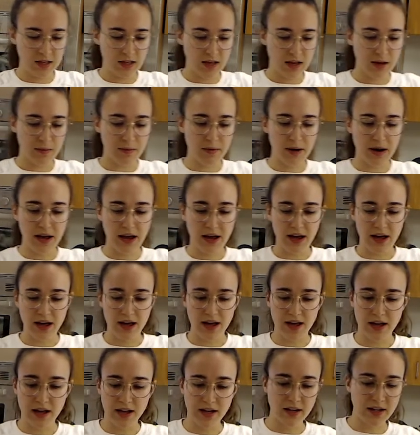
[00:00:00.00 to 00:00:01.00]
I'm going to
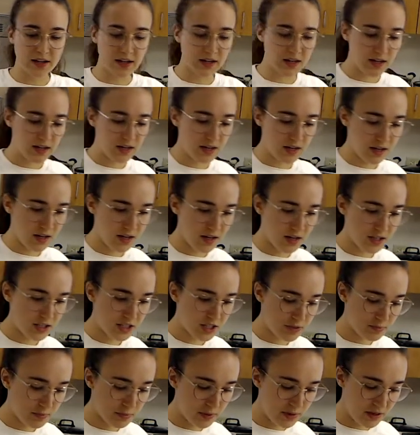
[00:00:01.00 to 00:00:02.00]
add a
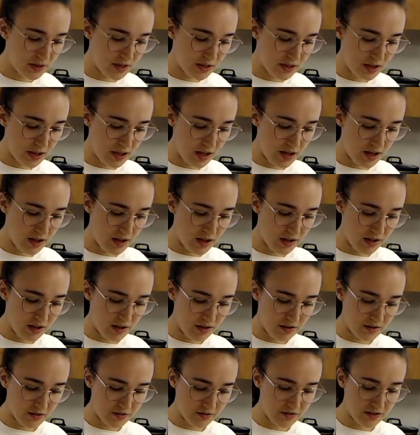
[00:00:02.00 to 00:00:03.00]
sprinkle
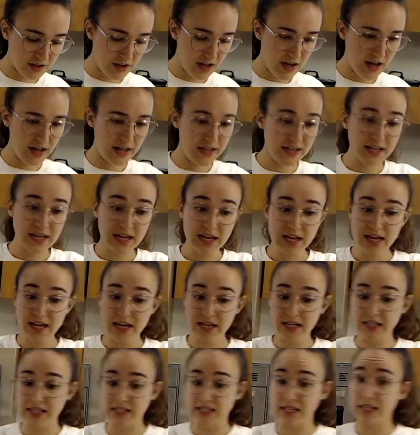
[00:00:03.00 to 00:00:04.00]
of cayenne
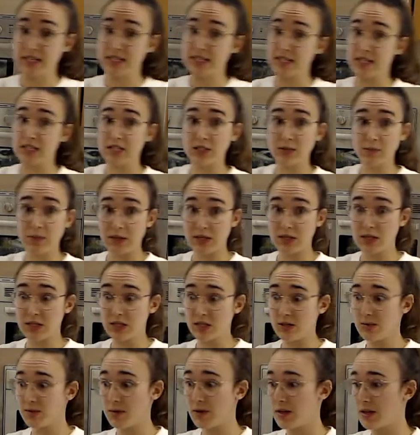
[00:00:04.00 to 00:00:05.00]
because that's the
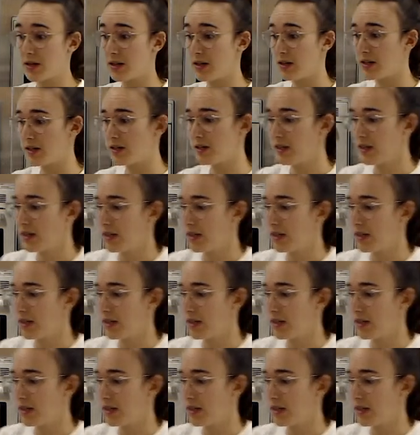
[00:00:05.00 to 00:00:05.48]
spicy one,